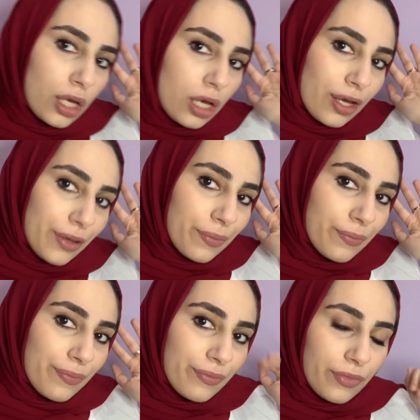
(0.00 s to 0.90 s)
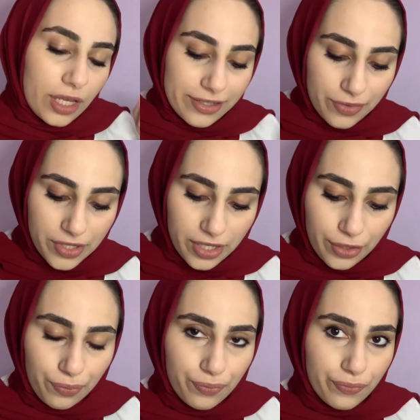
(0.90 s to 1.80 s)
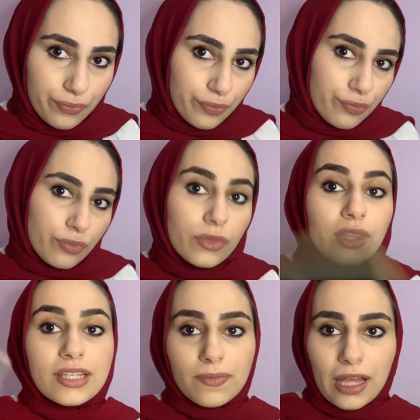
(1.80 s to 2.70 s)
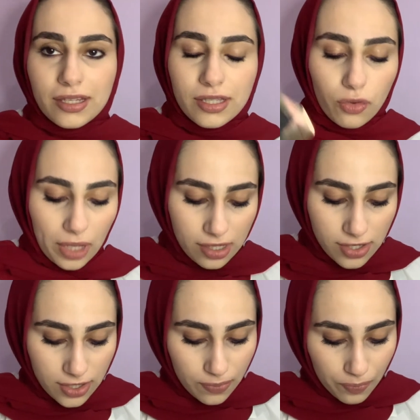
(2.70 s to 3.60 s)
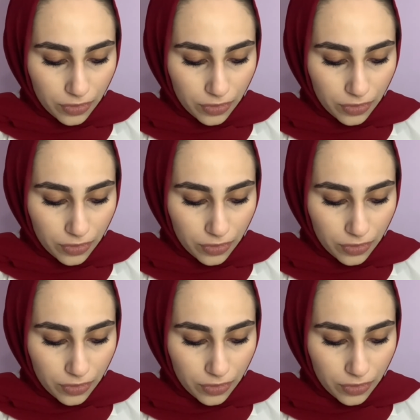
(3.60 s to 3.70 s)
As I was saying, this black snail mask.